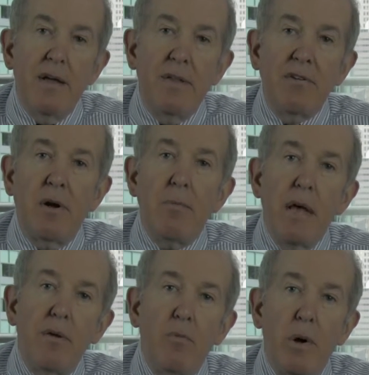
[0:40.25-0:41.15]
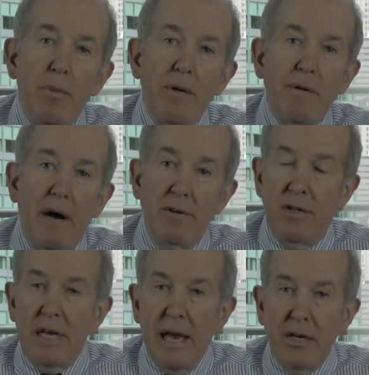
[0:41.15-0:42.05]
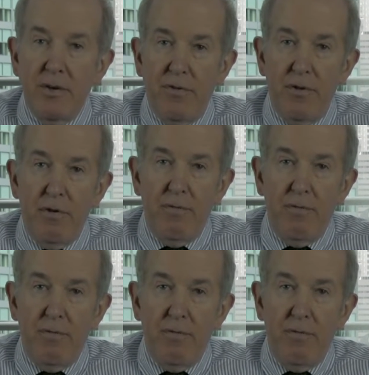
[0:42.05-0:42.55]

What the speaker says: These are men and women under the age of